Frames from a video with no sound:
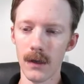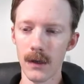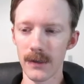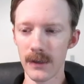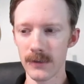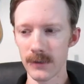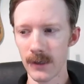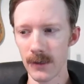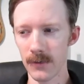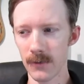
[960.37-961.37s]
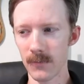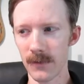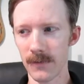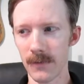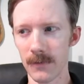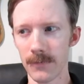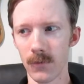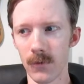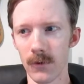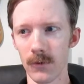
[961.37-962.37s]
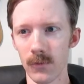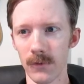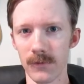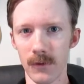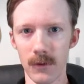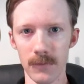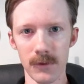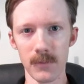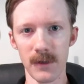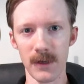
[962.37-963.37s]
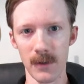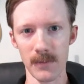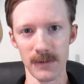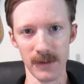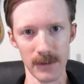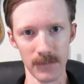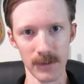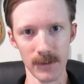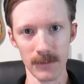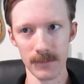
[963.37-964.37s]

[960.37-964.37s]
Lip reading: An educator must therefore resolve to become this advocate,